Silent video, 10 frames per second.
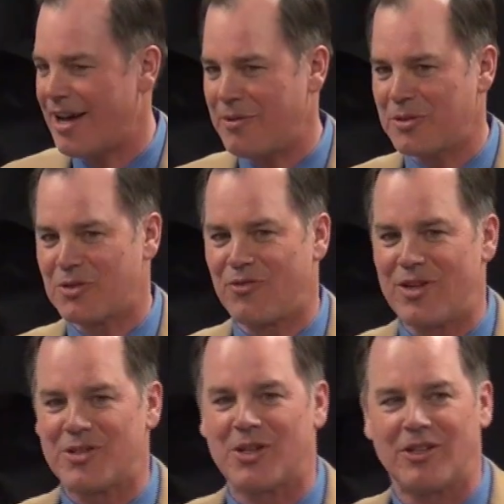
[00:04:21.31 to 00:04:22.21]
I was
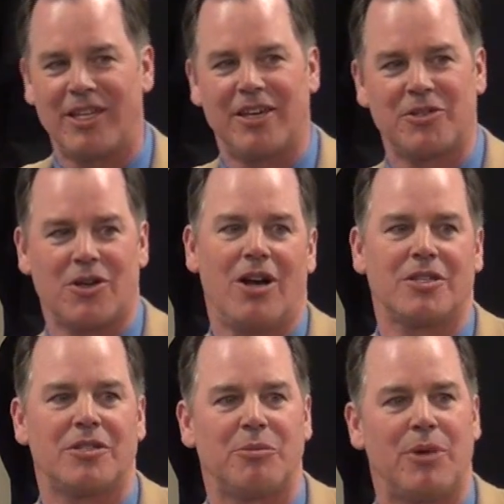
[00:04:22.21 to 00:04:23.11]
physically
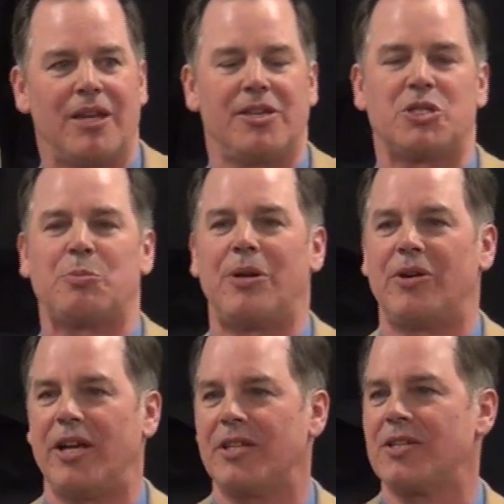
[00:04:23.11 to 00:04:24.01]
exhausted by the
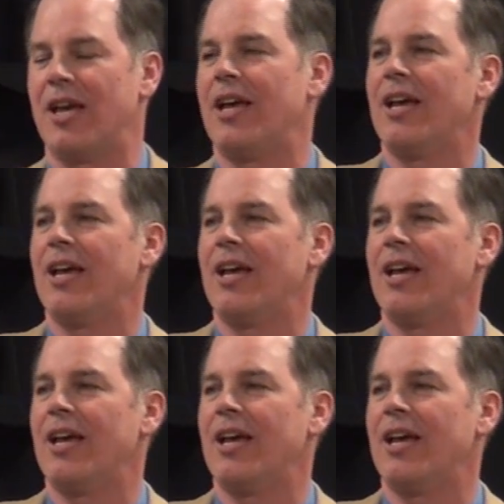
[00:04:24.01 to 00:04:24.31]
experience.